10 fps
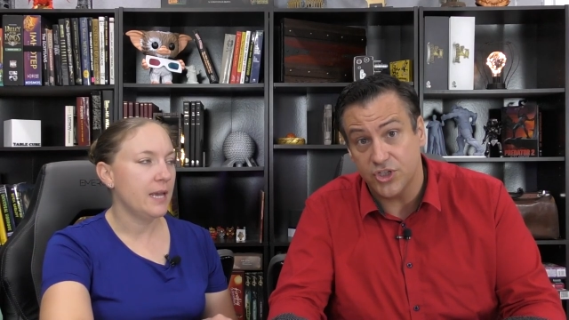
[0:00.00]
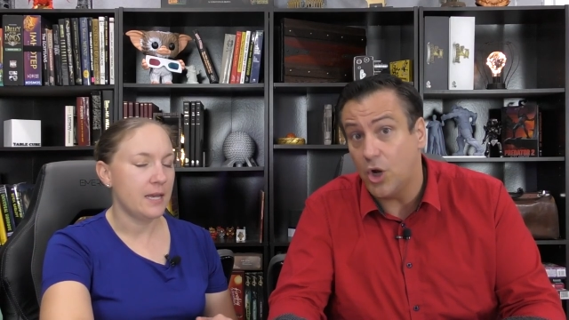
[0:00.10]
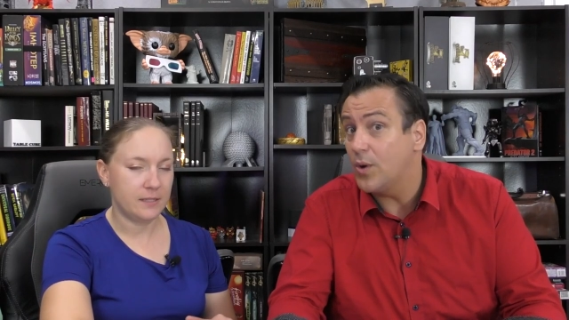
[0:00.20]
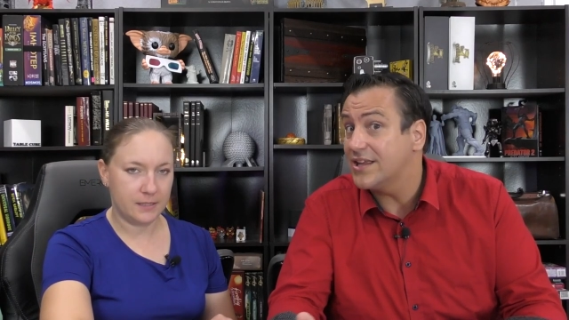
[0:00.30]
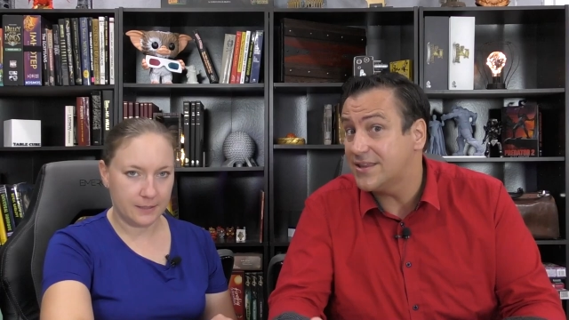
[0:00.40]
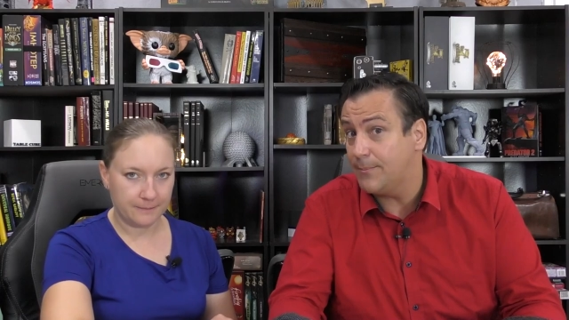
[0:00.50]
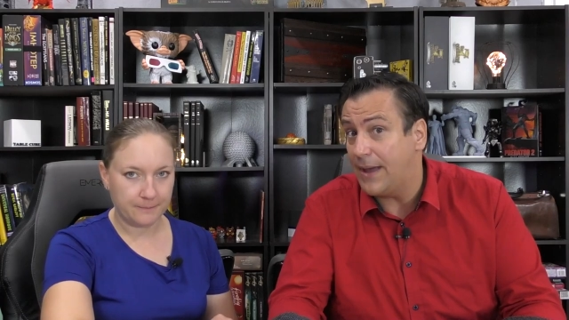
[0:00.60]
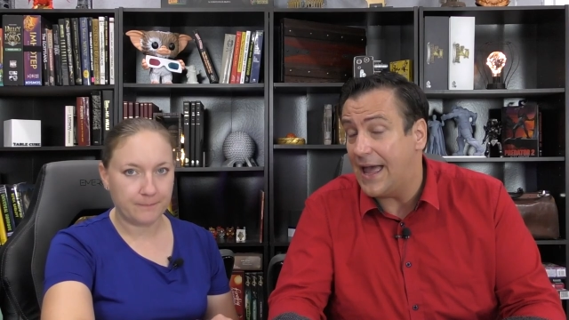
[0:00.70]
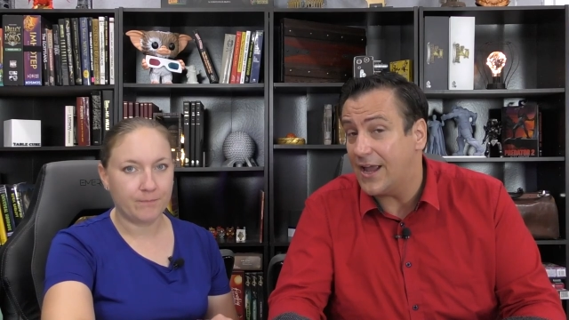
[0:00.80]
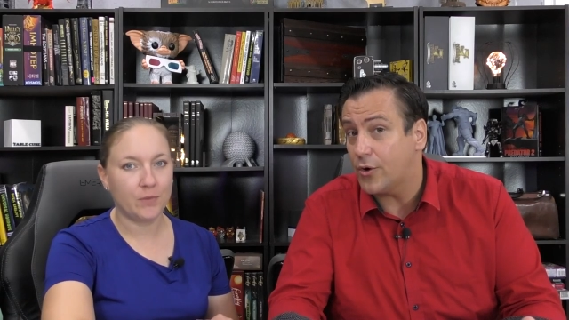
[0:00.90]
Speaker 1: Yes. You don't get them
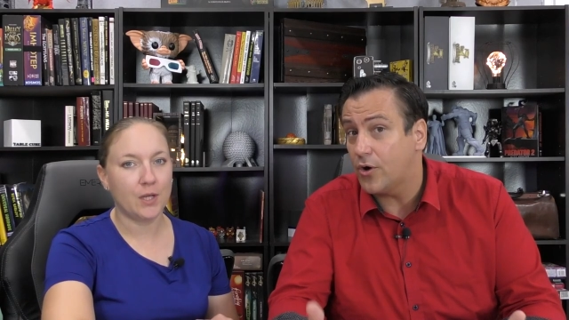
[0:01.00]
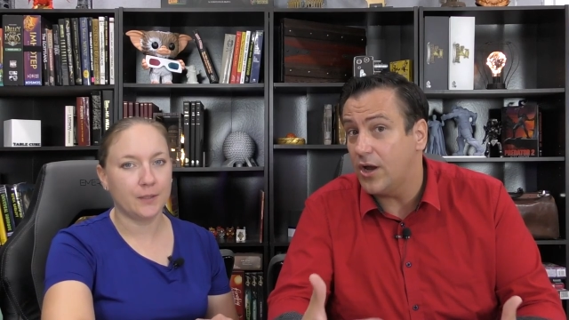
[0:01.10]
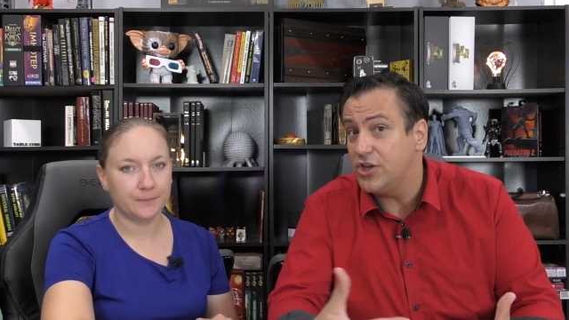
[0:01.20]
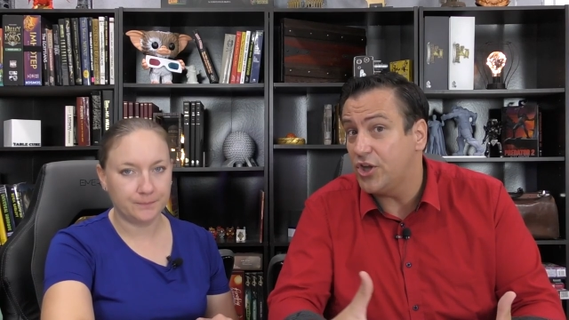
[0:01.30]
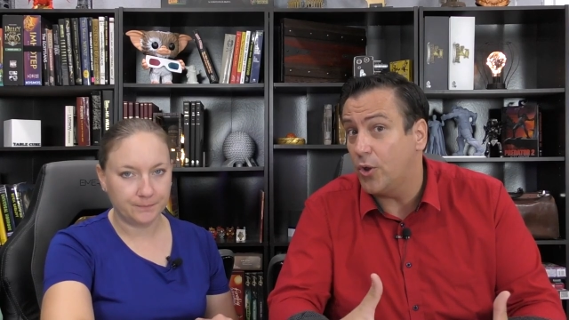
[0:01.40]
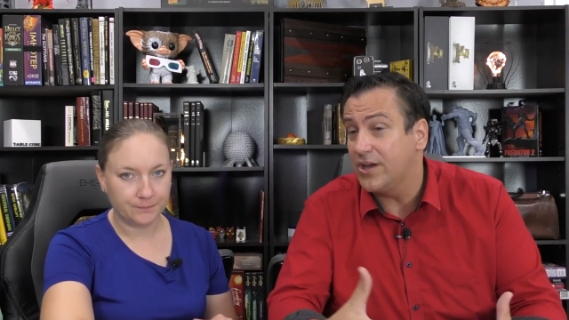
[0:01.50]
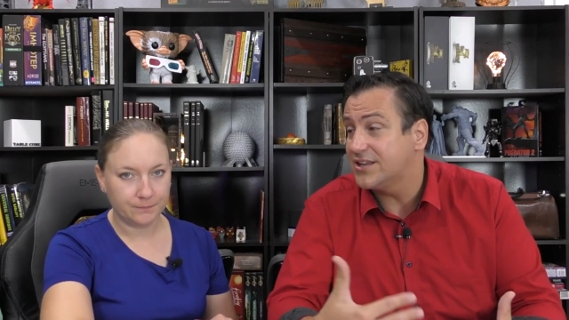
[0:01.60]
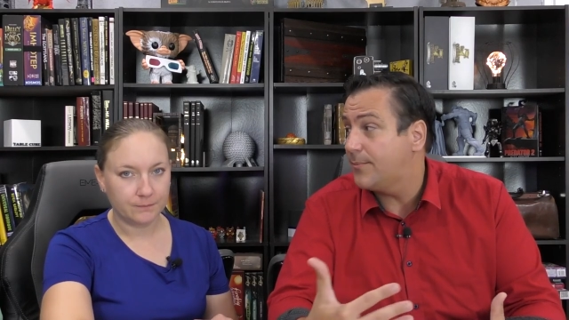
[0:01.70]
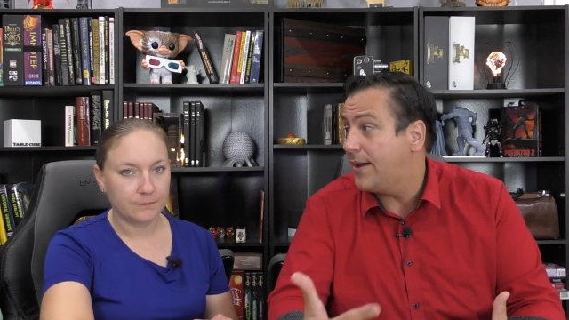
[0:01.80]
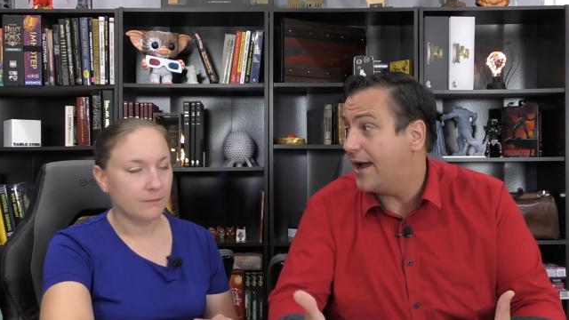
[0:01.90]
back. No. And you only
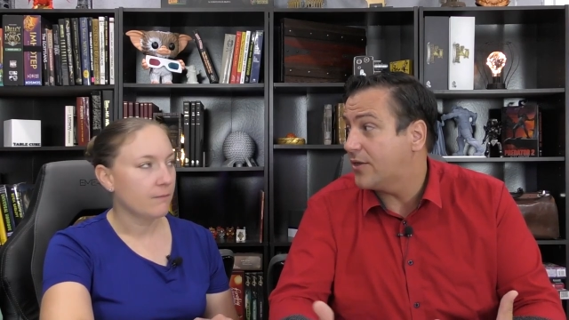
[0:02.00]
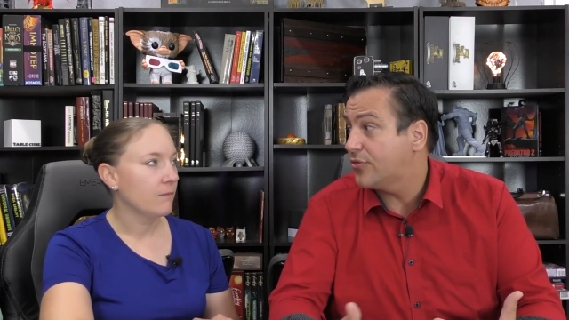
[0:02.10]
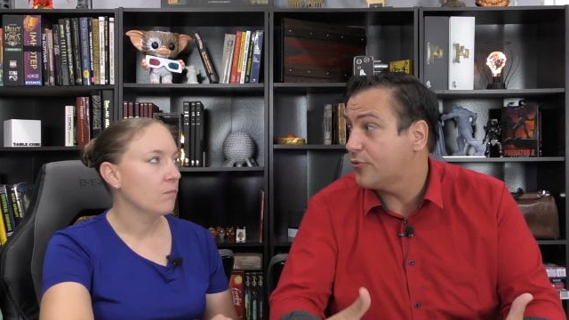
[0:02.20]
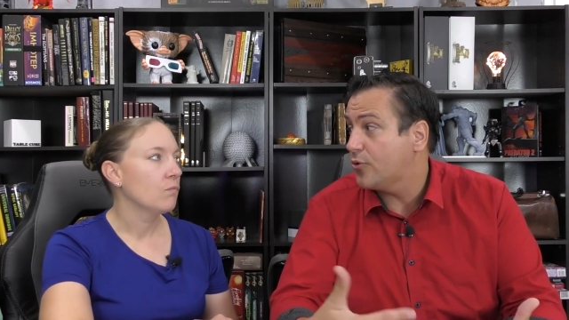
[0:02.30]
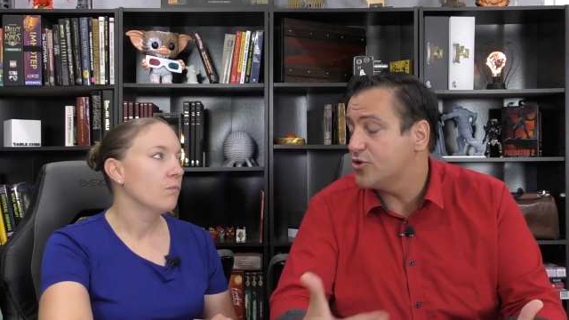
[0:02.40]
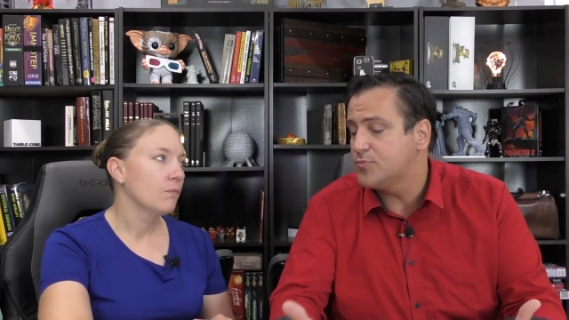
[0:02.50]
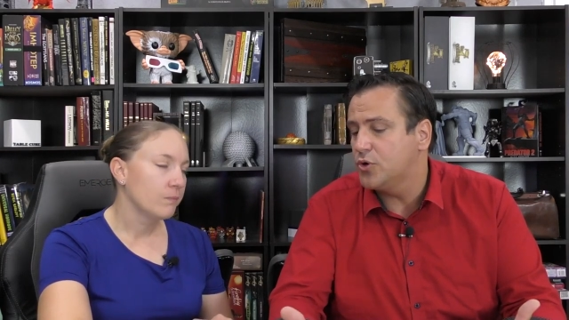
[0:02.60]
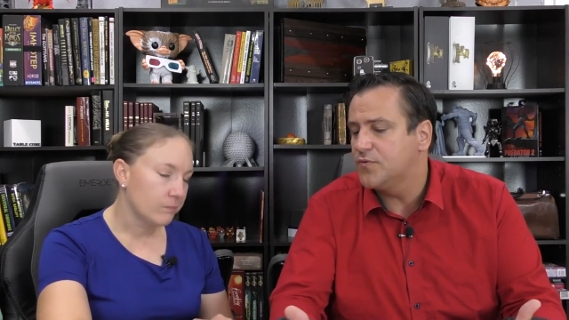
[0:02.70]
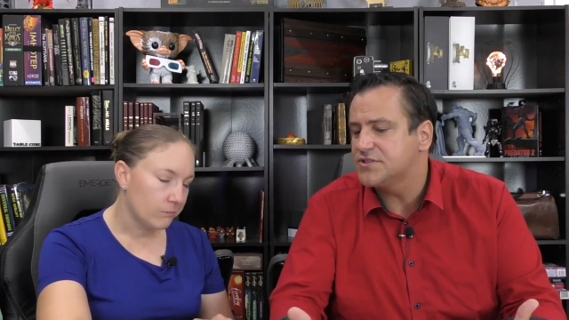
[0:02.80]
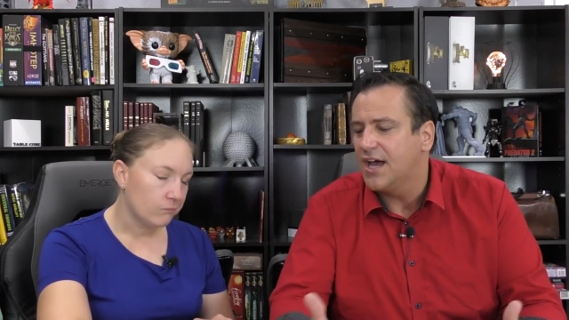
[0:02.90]
get them back through those
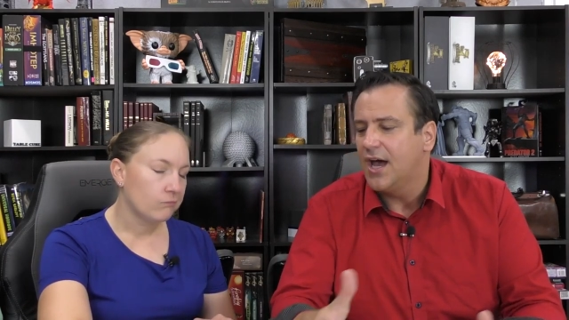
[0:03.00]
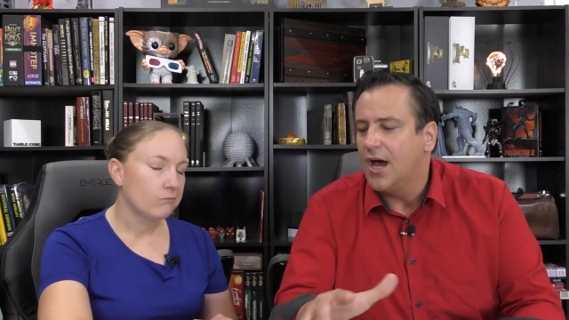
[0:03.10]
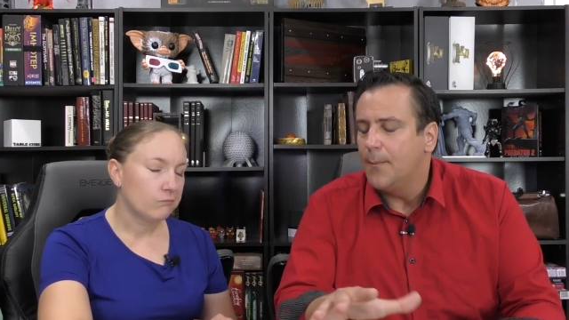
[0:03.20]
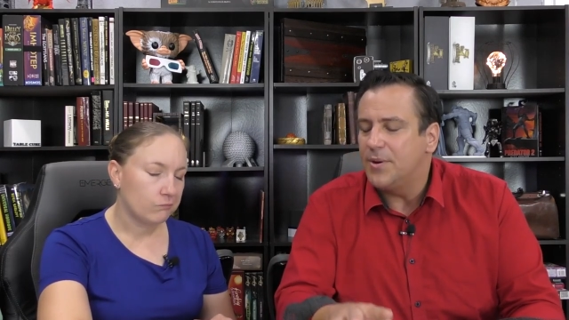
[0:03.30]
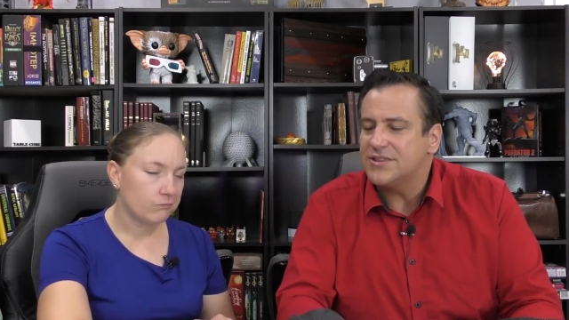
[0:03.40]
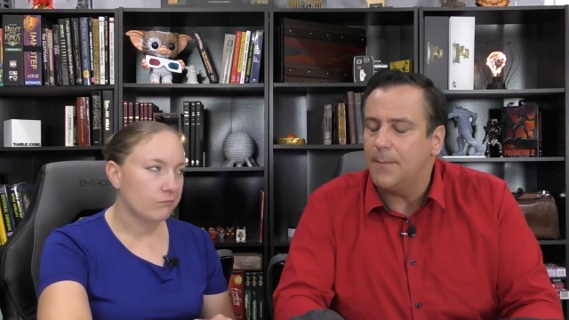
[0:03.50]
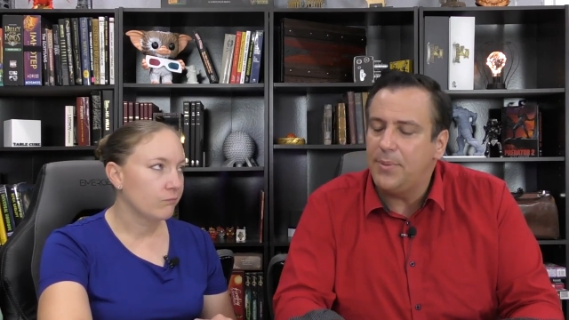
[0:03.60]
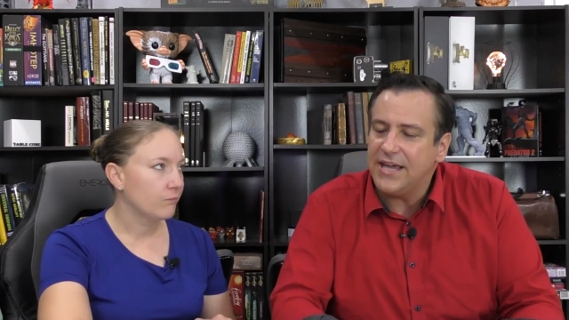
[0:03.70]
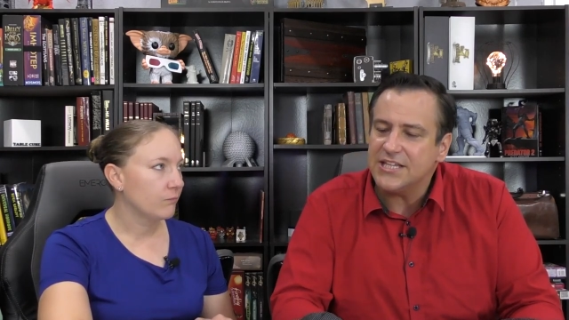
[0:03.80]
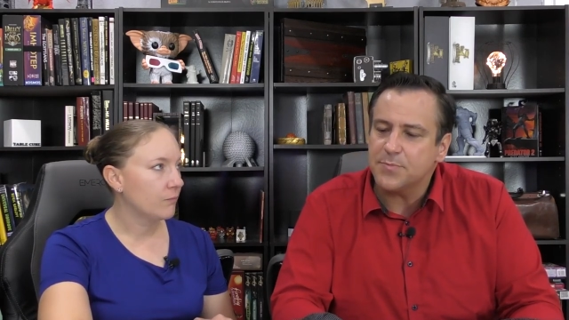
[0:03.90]
moves. But the
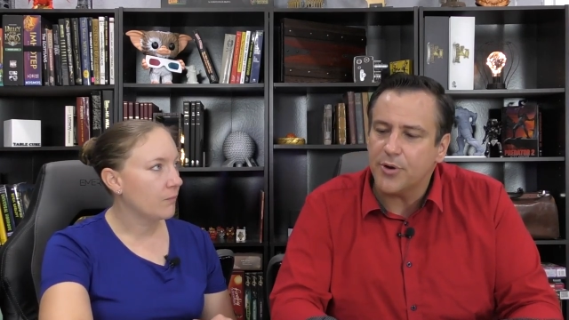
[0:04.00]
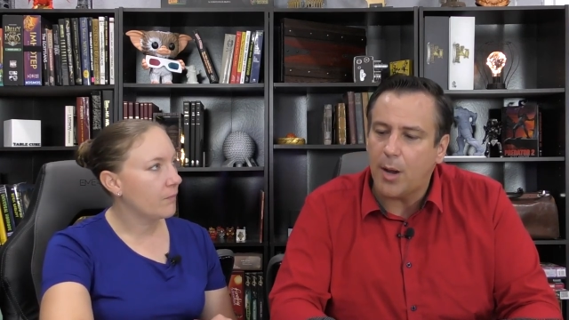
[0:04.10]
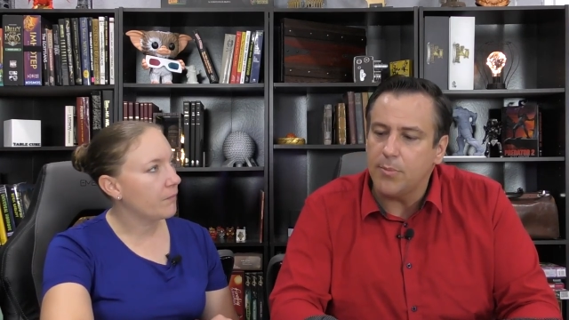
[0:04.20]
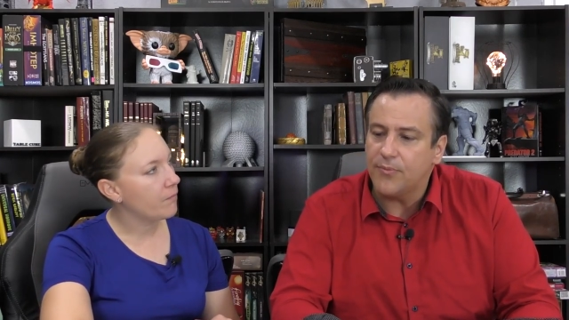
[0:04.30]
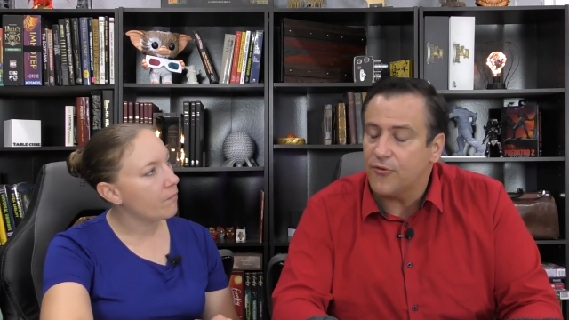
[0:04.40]
biggest problem